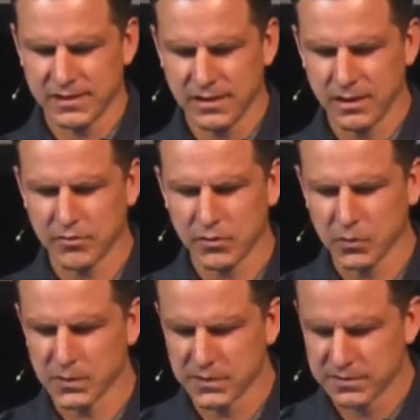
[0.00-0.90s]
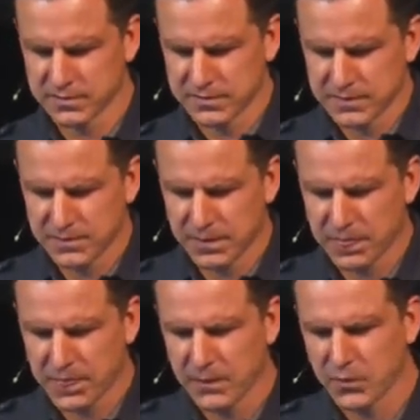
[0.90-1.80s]
of the word.
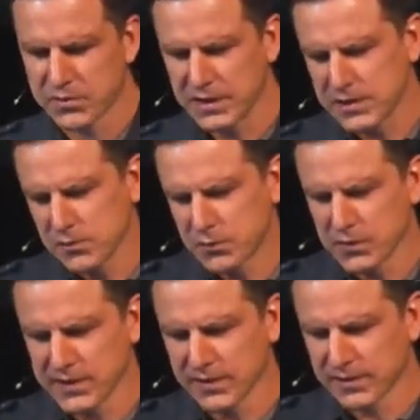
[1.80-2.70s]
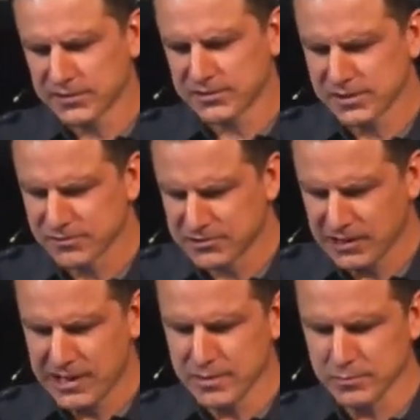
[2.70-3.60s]
We thank you for the honesty of
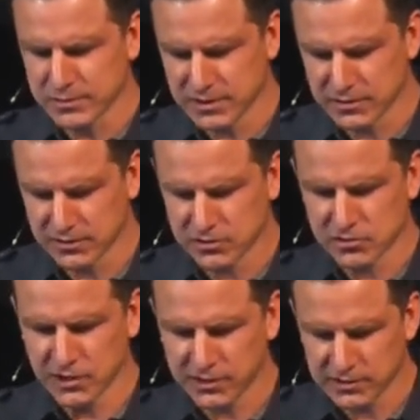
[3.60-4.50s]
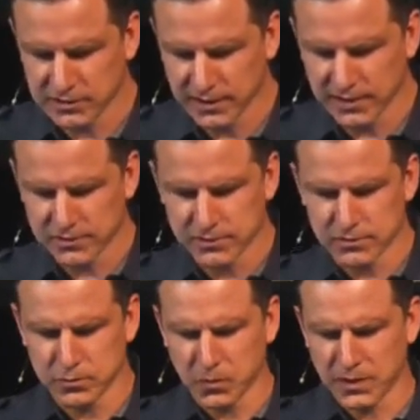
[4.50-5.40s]
James and his instruction to us
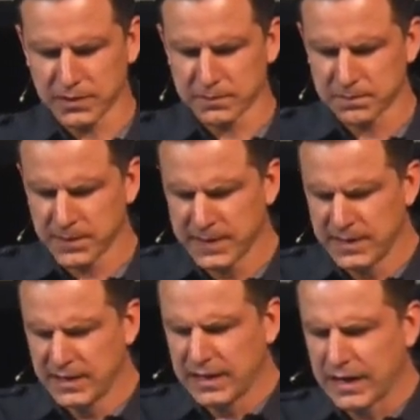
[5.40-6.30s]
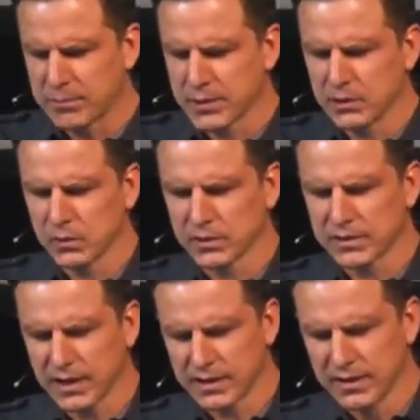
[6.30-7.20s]
this morning. I pray, Lord
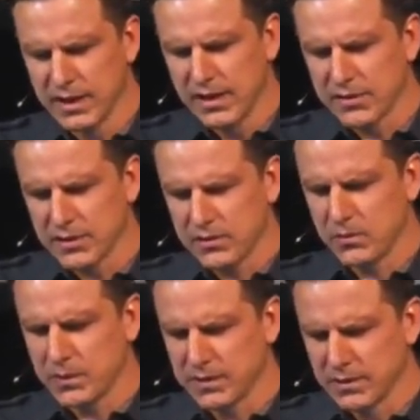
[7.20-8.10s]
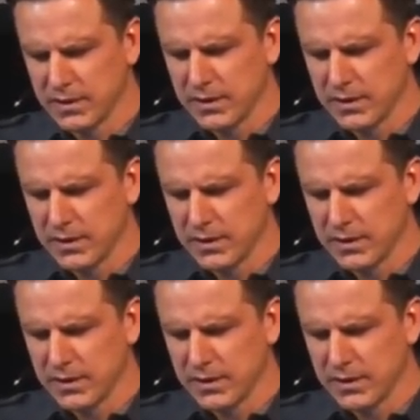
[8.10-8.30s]
God, that you would